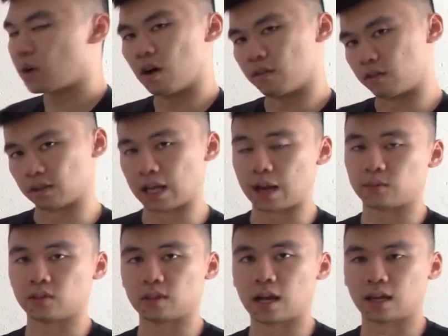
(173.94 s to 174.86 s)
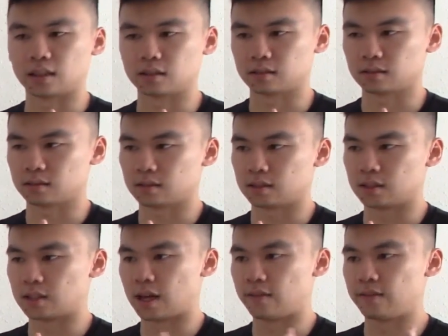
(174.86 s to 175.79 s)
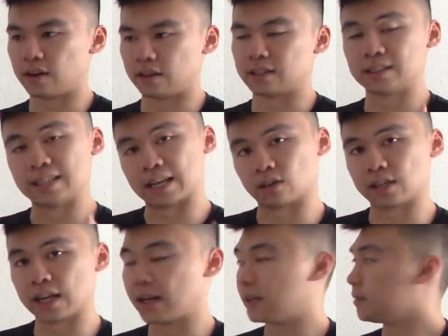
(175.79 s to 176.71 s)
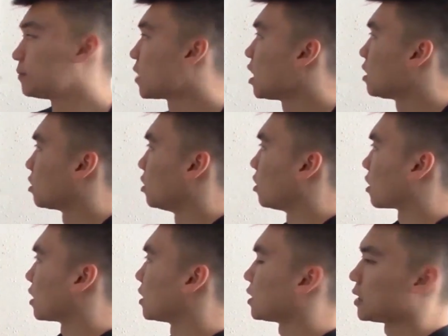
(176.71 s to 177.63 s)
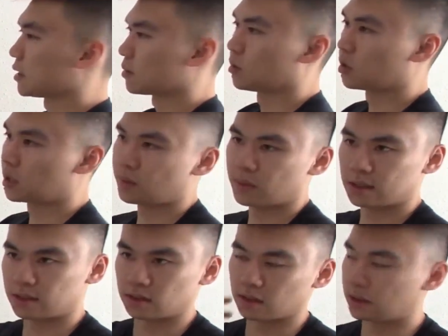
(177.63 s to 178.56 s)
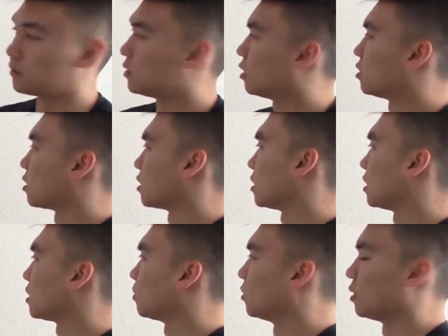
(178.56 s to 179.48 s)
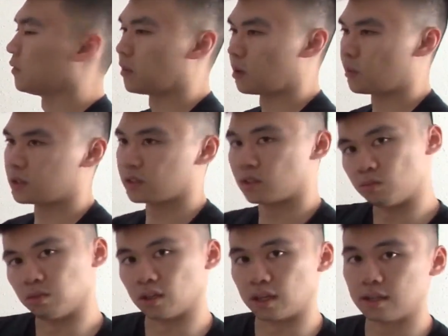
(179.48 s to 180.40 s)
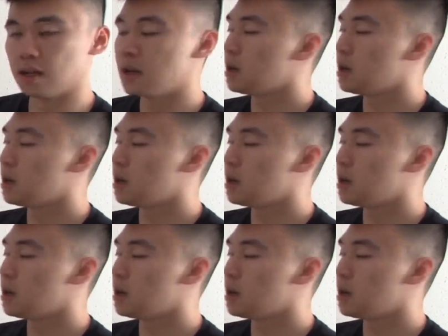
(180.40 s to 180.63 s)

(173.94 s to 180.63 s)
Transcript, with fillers: overlap, they're not they're not very segregated. So you're gonna see some leukemias in your lymph nodes, you're gonna see some lymphomas in your blood.